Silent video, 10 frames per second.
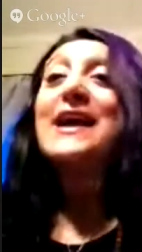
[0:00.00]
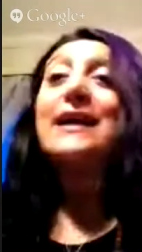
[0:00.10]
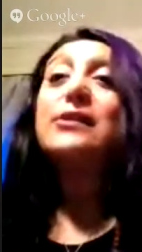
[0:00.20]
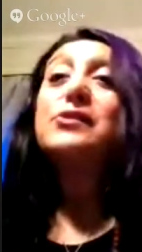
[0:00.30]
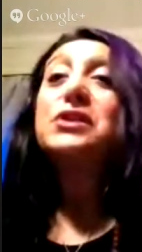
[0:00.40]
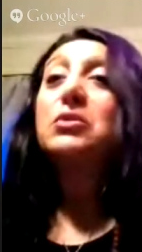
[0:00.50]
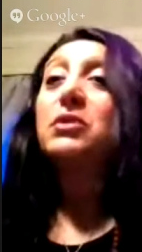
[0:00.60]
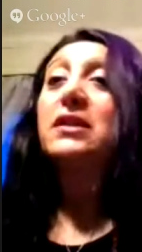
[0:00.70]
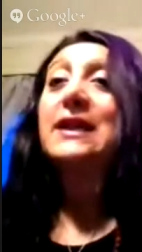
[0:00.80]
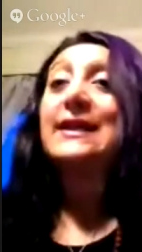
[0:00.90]
and she
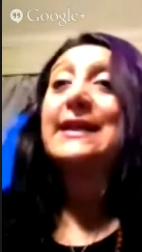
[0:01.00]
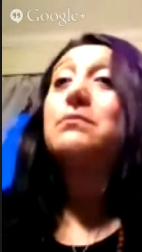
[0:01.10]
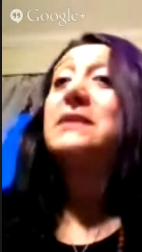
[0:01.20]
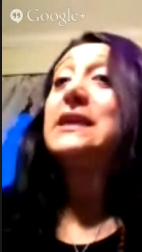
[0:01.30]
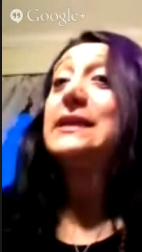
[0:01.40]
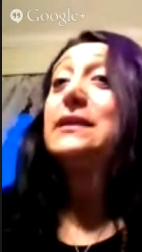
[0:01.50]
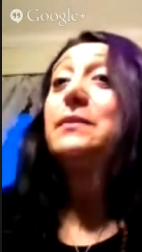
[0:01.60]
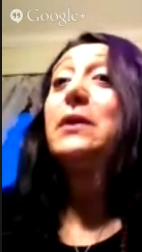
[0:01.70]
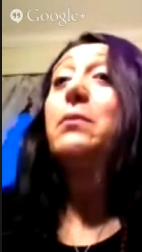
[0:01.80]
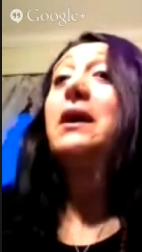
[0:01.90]
was telling me
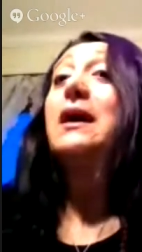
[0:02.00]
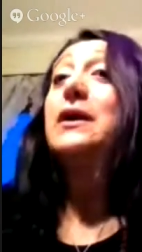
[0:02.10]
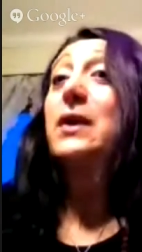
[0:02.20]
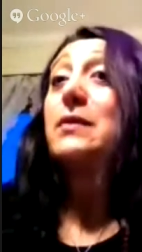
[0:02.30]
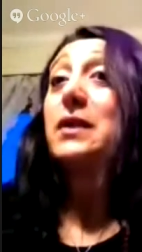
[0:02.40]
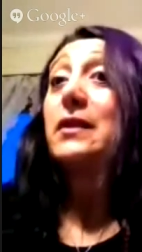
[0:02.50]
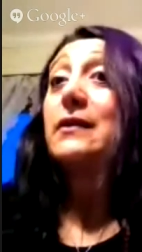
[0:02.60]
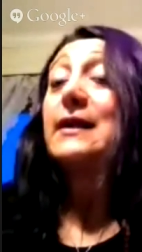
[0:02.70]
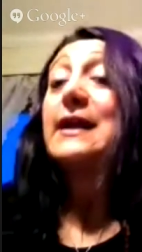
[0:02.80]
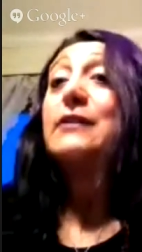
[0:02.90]
about my grandmother
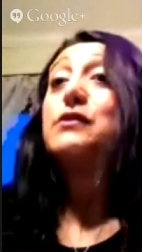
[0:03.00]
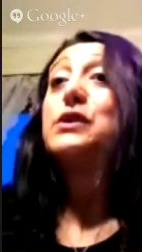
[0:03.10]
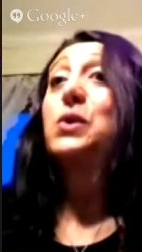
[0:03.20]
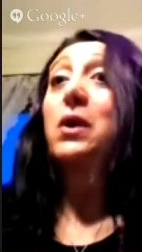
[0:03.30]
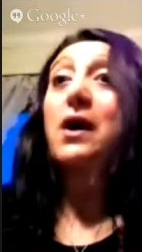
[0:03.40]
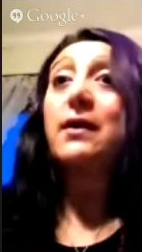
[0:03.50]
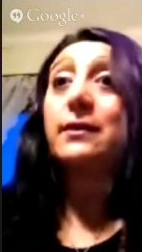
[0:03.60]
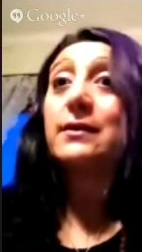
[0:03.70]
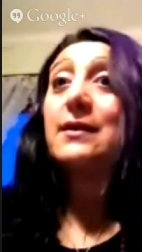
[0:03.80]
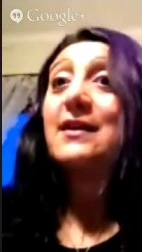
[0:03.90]
and how she
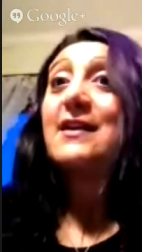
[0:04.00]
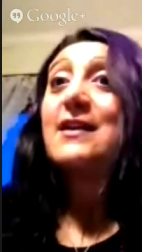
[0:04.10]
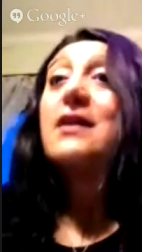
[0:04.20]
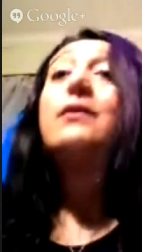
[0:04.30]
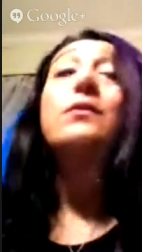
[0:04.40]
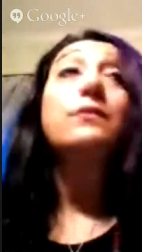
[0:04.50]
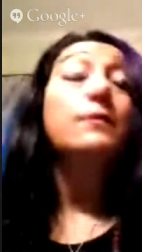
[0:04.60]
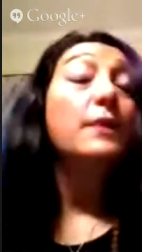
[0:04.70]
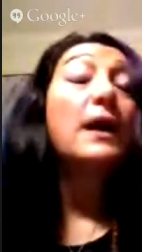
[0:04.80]
crossed. Wow.